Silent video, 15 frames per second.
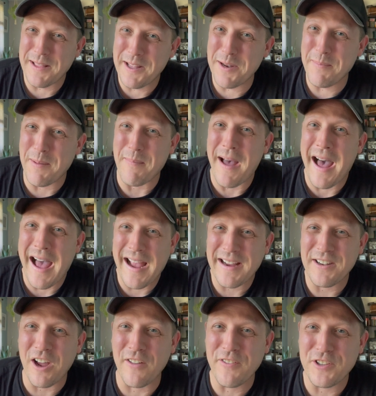little bit
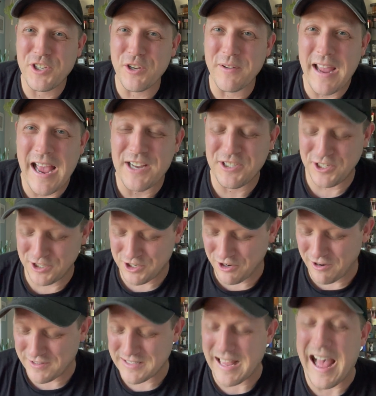behind on the geocaching
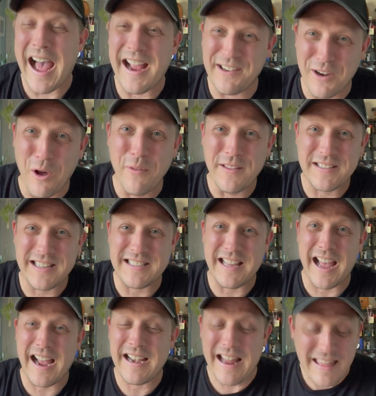shirts, I know this
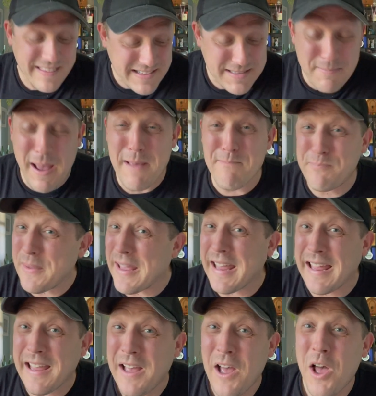design. This might
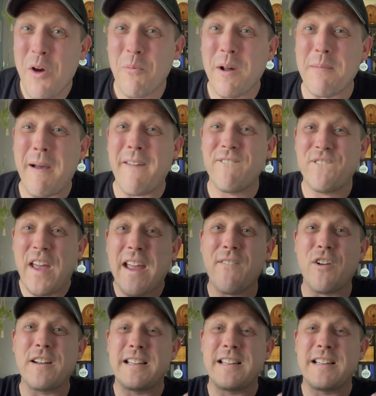be one of my favorite